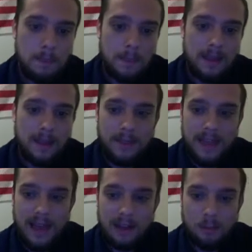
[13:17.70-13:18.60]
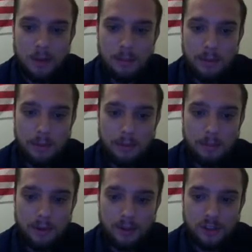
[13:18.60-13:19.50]
and that'll pop up a
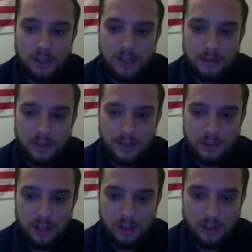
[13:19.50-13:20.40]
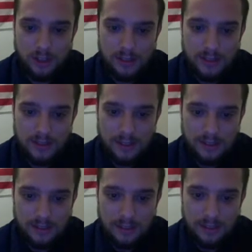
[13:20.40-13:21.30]
bunch of different suggestions.
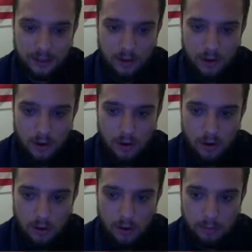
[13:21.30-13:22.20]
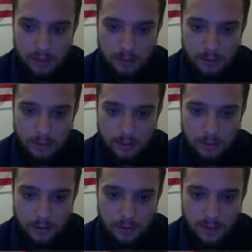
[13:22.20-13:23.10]
These are all people
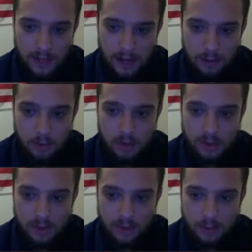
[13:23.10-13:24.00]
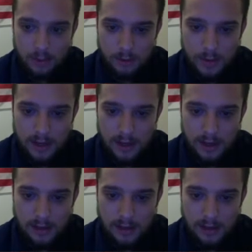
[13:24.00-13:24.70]
that I want to target with my ad.